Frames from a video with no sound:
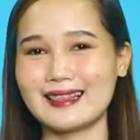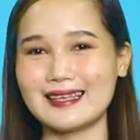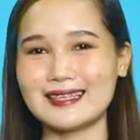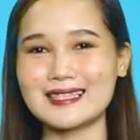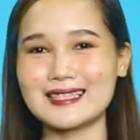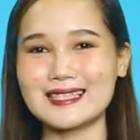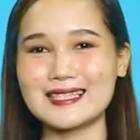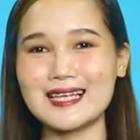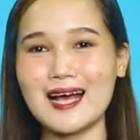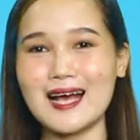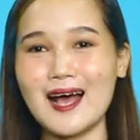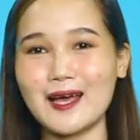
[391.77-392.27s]

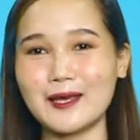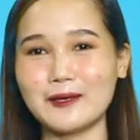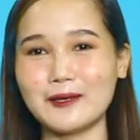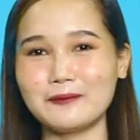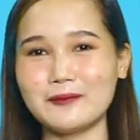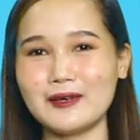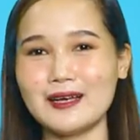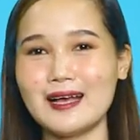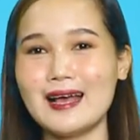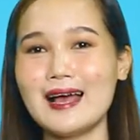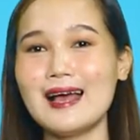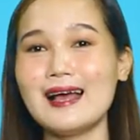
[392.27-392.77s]
This
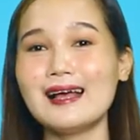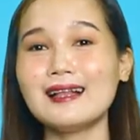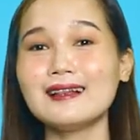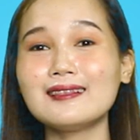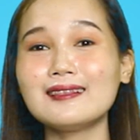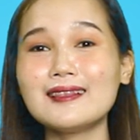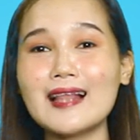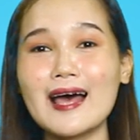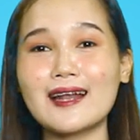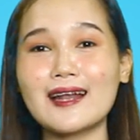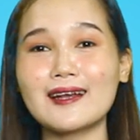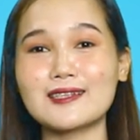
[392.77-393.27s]
time,
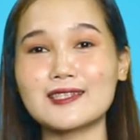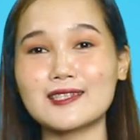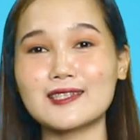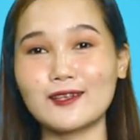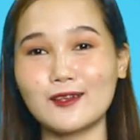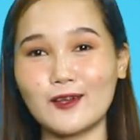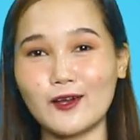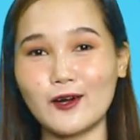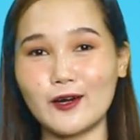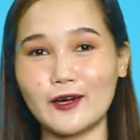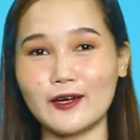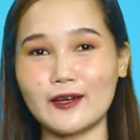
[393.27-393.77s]
let us
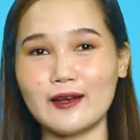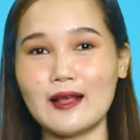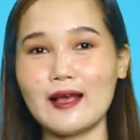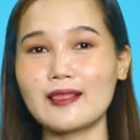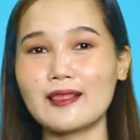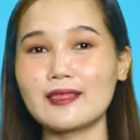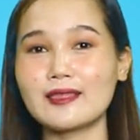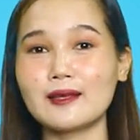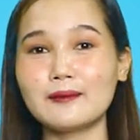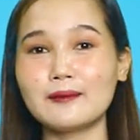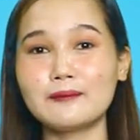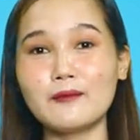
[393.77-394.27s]

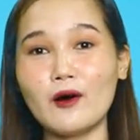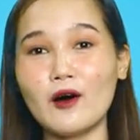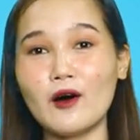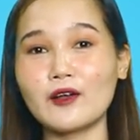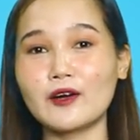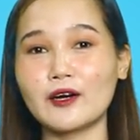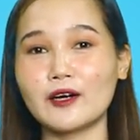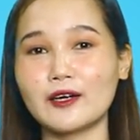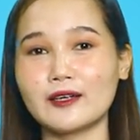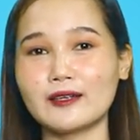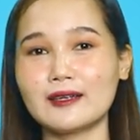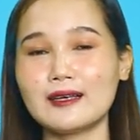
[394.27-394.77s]
learn the
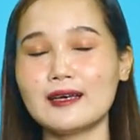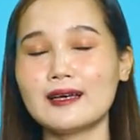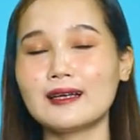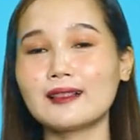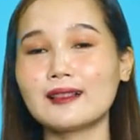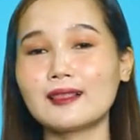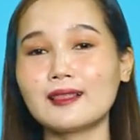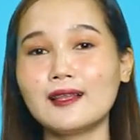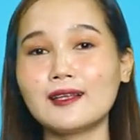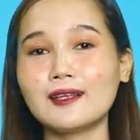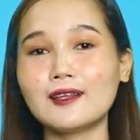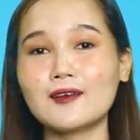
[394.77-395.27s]
modern
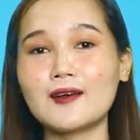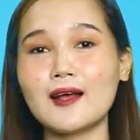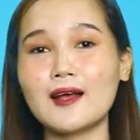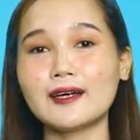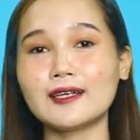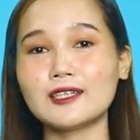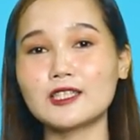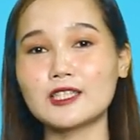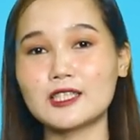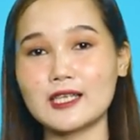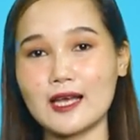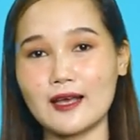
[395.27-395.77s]

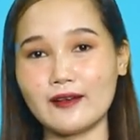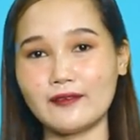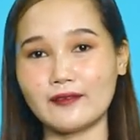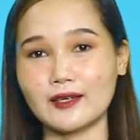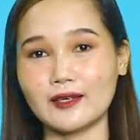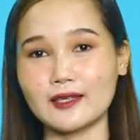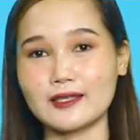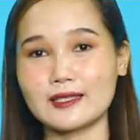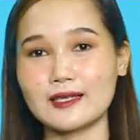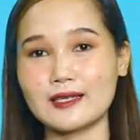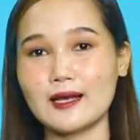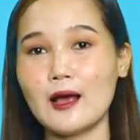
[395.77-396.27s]
literary
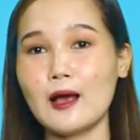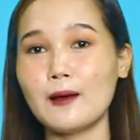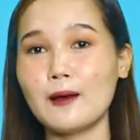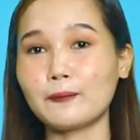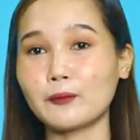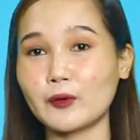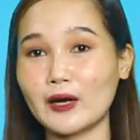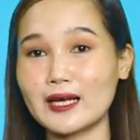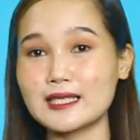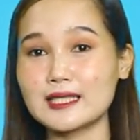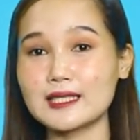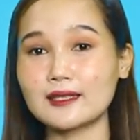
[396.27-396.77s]
genres
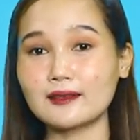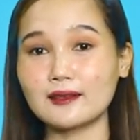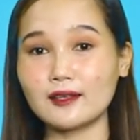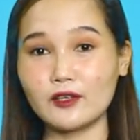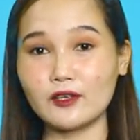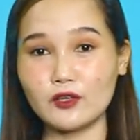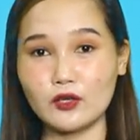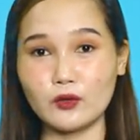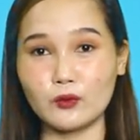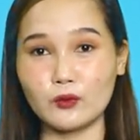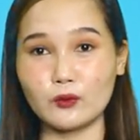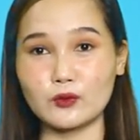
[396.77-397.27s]

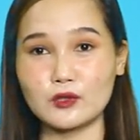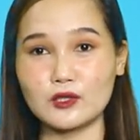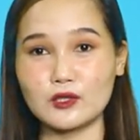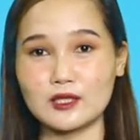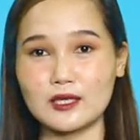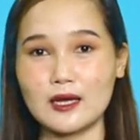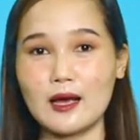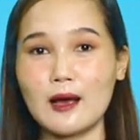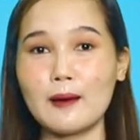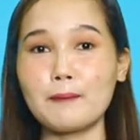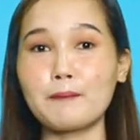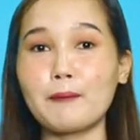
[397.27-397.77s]
presently
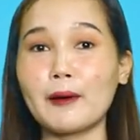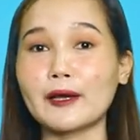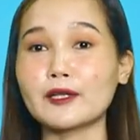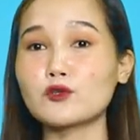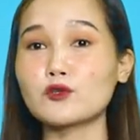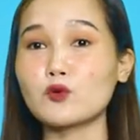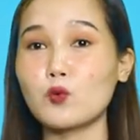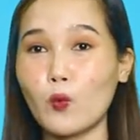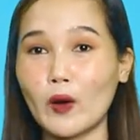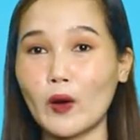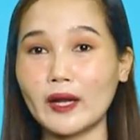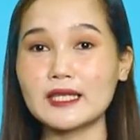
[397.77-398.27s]
used by
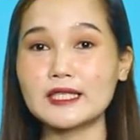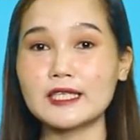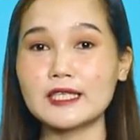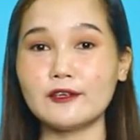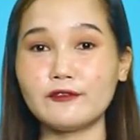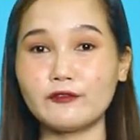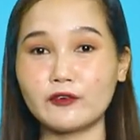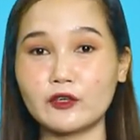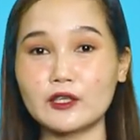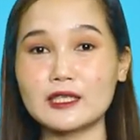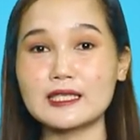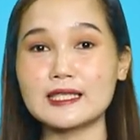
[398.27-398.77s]

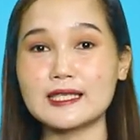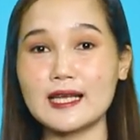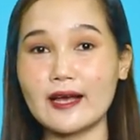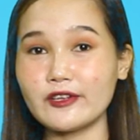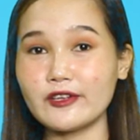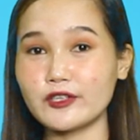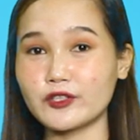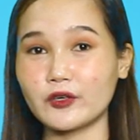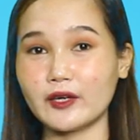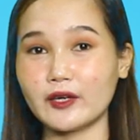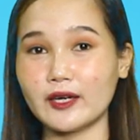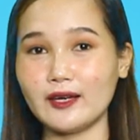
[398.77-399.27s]
21st
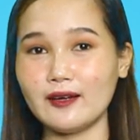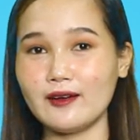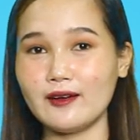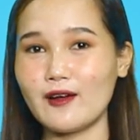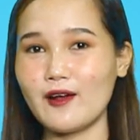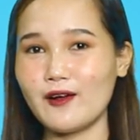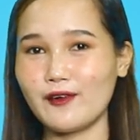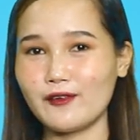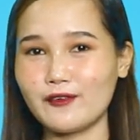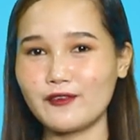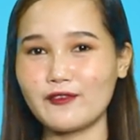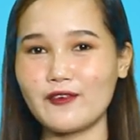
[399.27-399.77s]

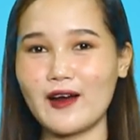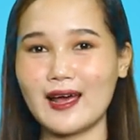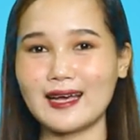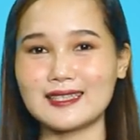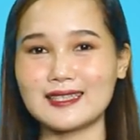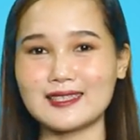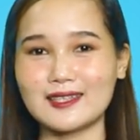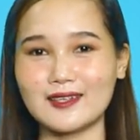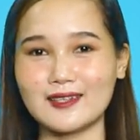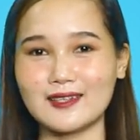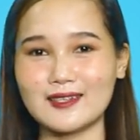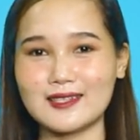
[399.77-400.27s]
century
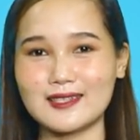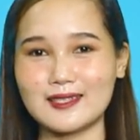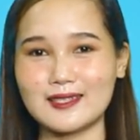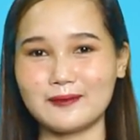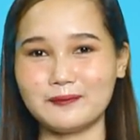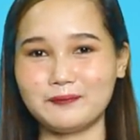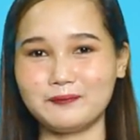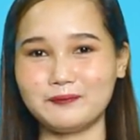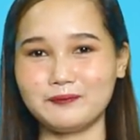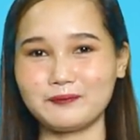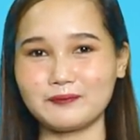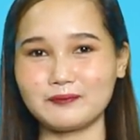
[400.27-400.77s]
writers.